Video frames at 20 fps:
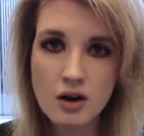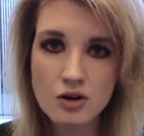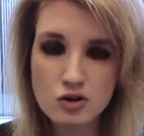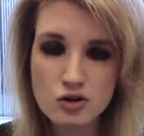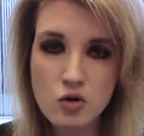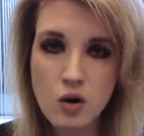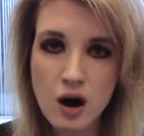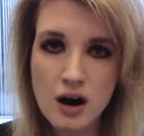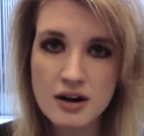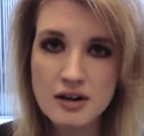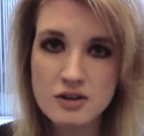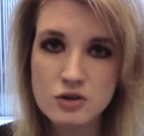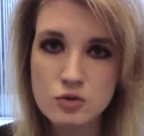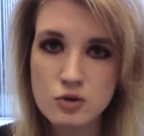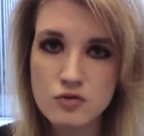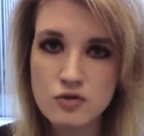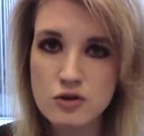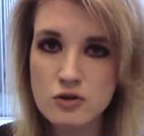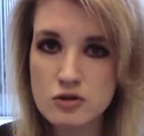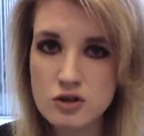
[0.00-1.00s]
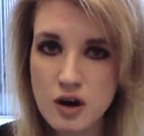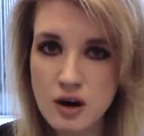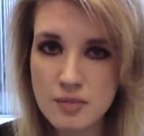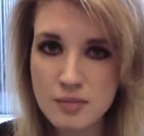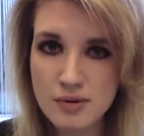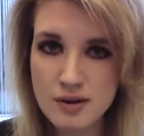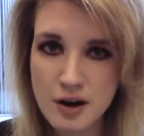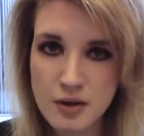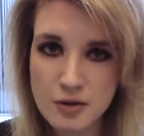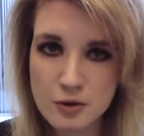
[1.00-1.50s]
do audience reviews
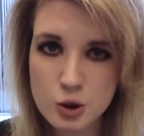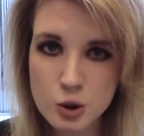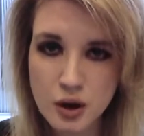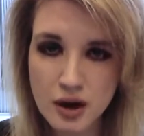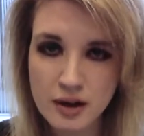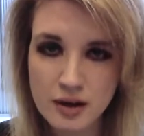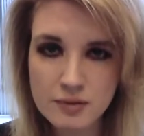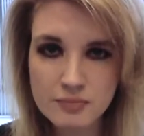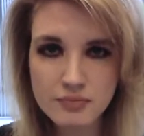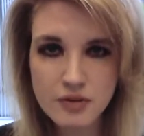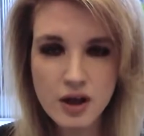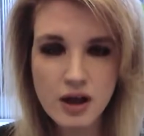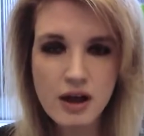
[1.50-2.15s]
on Beyond the Trailer.